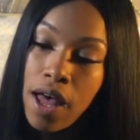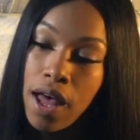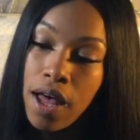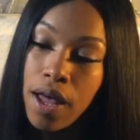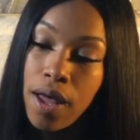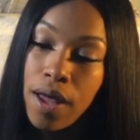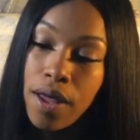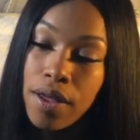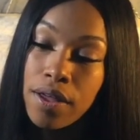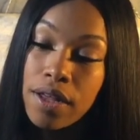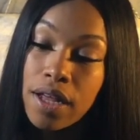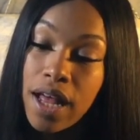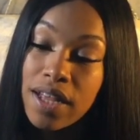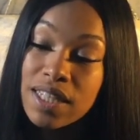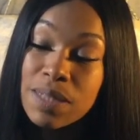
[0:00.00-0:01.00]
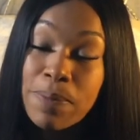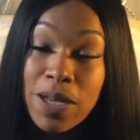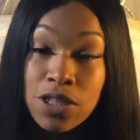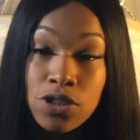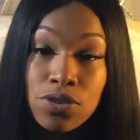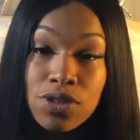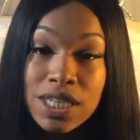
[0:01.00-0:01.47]
a
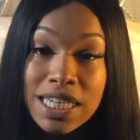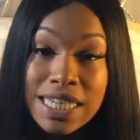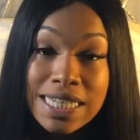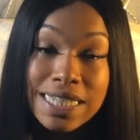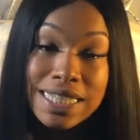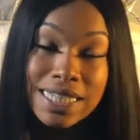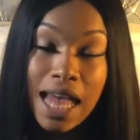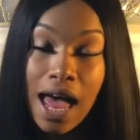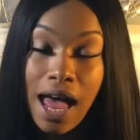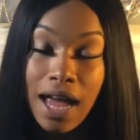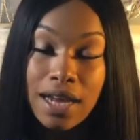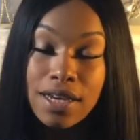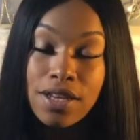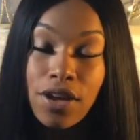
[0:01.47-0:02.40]
specially designed